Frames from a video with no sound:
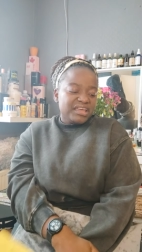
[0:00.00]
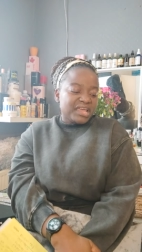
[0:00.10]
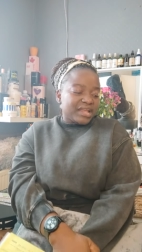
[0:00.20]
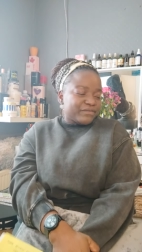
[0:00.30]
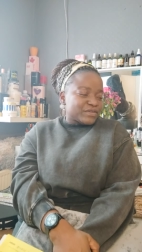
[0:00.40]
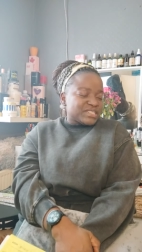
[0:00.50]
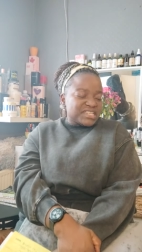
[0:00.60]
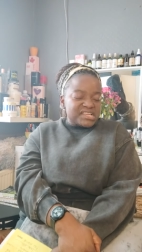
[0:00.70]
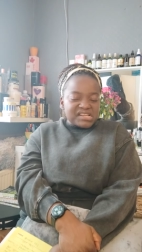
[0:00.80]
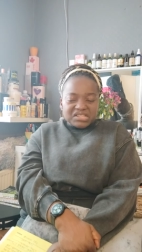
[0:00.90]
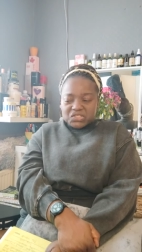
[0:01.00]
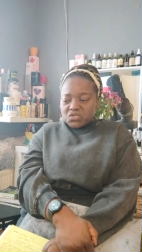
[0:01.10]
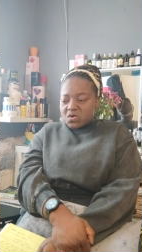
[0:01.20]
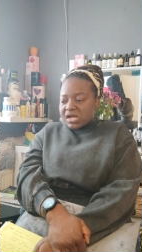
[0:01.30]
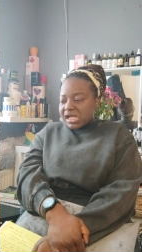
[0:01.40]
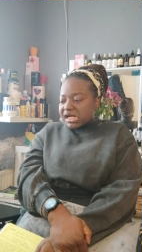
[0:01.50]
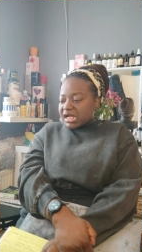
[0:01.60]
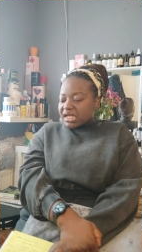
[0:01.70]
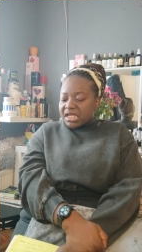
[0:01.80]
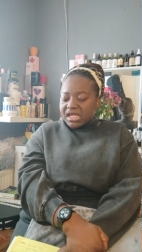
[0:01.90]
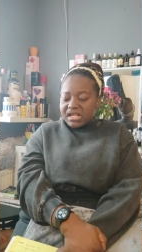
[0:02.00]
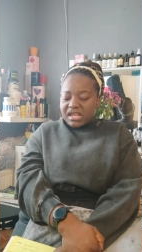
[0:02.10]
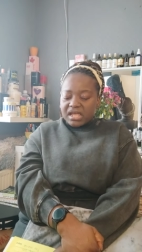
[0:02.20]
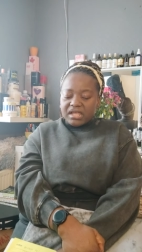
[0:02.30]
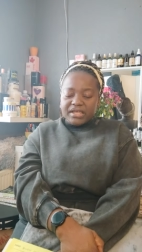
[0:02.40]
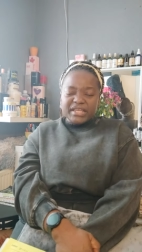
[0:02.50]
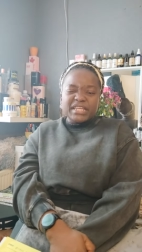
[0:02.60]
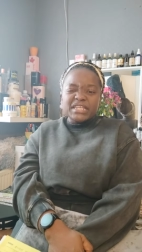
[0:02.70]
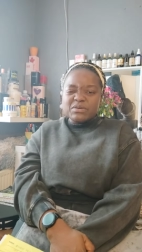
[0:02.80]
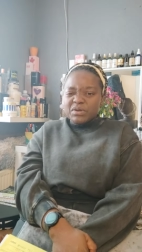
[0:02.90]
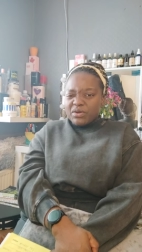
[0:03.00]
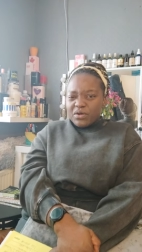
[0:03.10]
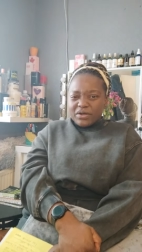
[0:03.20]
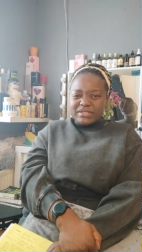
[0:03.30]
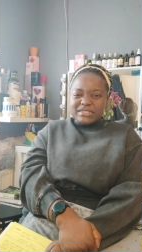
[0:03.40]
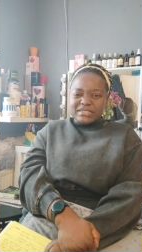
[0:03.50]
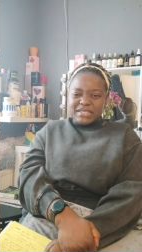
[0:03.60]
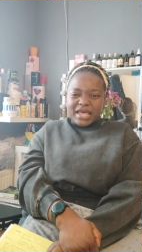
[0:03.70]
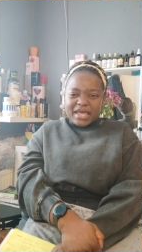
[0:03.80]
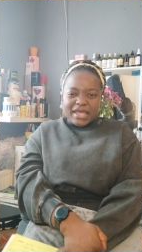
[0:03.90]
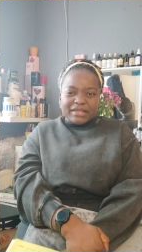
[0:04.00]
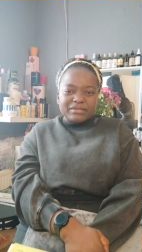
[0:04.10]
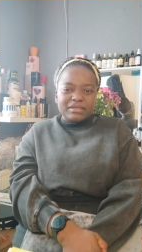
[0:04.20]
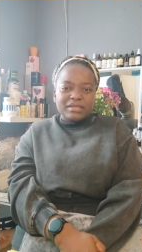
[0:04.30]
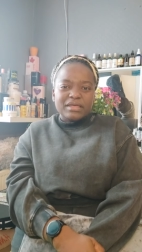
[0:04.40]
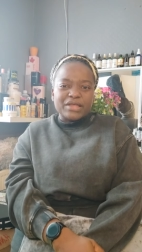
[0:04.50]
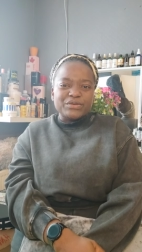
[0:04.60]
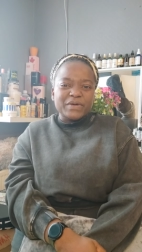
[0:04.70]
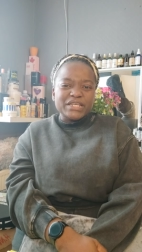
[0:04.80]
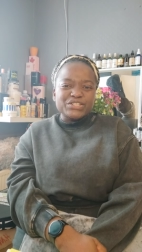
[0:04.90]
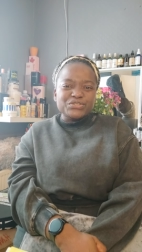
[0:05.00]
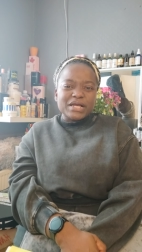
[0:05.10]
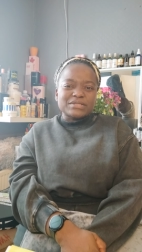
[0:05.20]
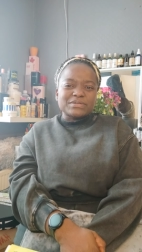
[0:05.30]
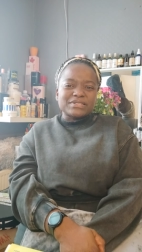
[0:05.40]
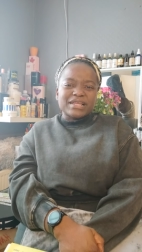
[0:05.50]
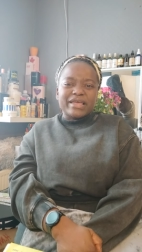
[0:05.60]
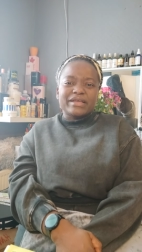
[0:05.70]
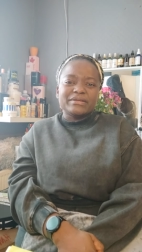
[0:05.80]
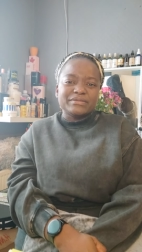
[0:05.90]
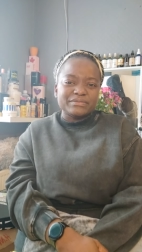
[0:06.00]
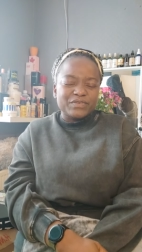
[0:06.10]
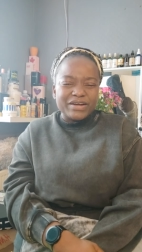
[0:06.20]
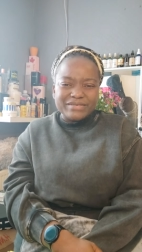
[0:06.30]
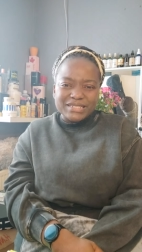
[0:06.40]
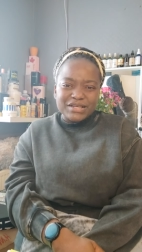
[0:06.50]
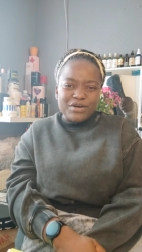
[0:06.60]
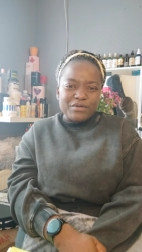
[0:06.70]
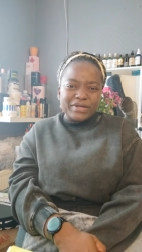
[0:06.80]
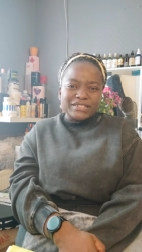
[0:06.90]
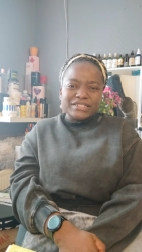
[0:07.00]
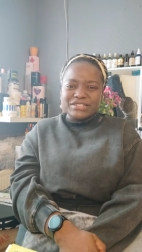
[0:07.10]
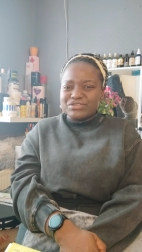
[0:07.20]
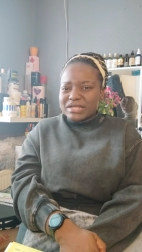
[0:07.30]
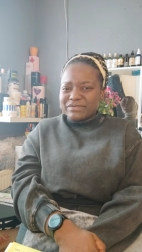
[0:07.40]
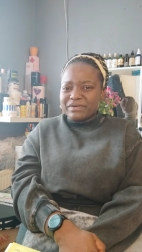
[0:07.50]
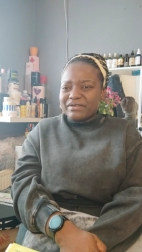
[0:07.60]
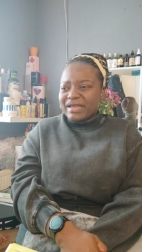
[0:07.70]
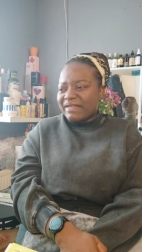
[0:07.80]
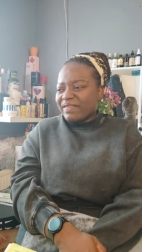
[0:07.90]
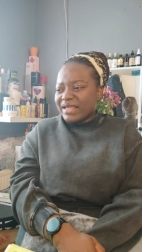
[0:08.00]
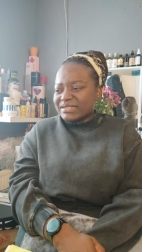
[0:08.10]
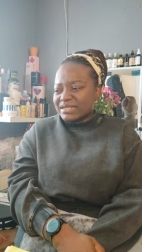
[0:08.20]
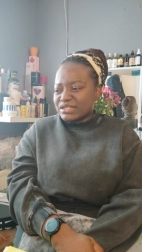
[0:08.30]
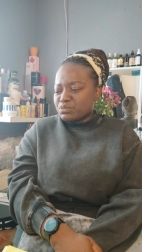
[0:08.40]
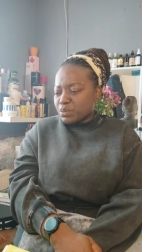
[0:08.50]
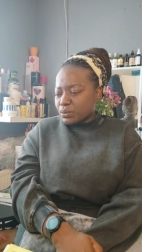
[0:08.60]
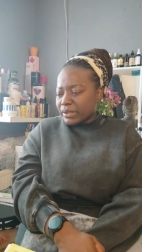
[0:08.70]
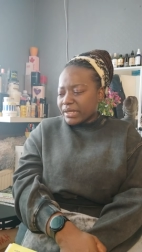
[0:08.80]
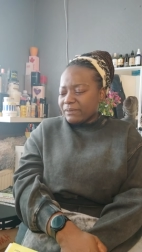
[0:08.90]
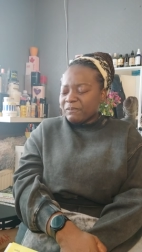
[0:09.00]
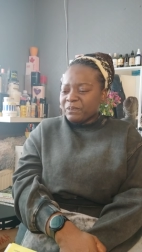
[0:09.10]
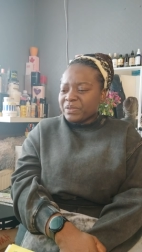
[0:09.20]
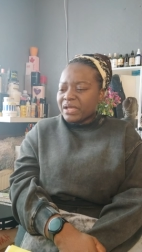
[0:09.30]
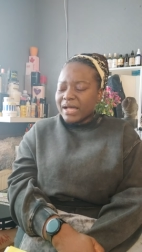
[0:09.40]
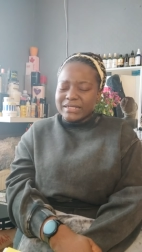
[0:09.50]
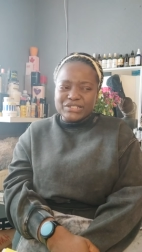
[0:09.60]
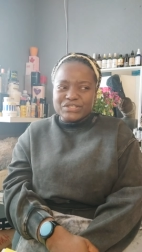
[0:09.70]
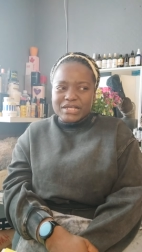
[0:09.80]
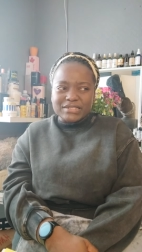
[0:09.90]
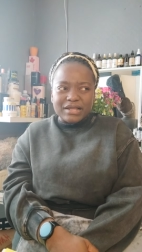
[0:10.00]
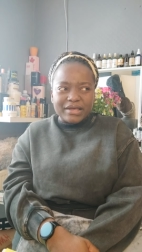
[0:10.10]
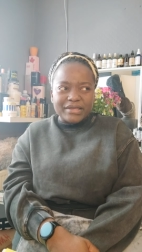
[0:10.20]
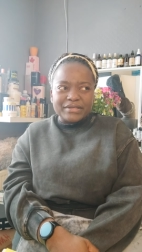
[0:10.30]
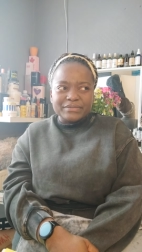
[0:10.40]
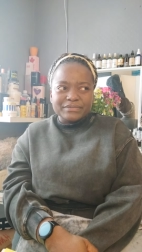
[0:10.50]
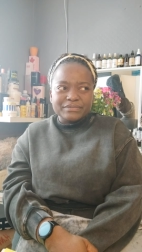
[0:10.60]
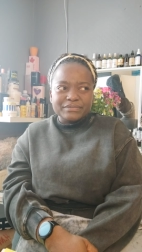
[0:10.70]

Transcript: Kenneth was sitting there soaking like a kid, like he didn't want to go to the date. And the way he dressed was like, mm, where is he going? She dressed very athletic, sporty, and he's dressed like